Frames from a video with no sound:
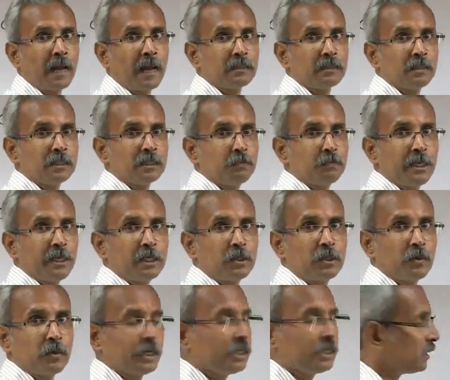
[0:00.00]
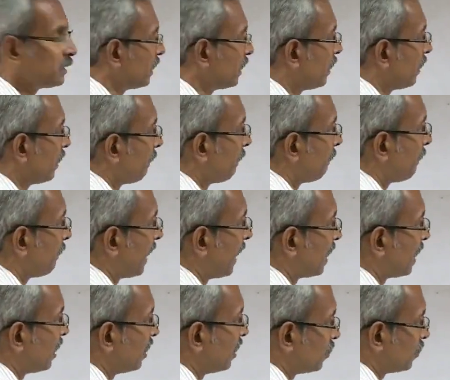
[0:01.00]
and this B2 is
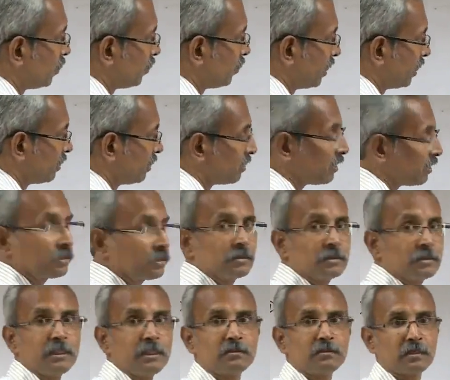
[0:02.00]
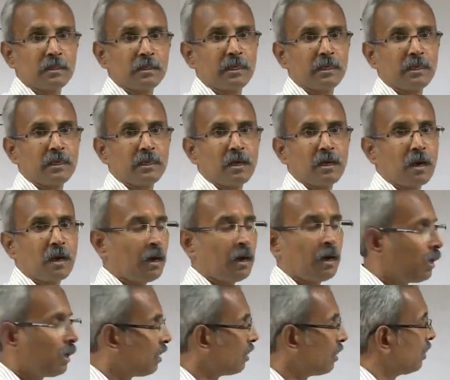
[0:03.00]
parallel to your C3,
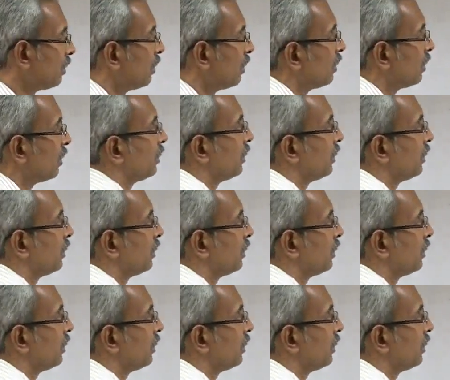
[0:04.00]
or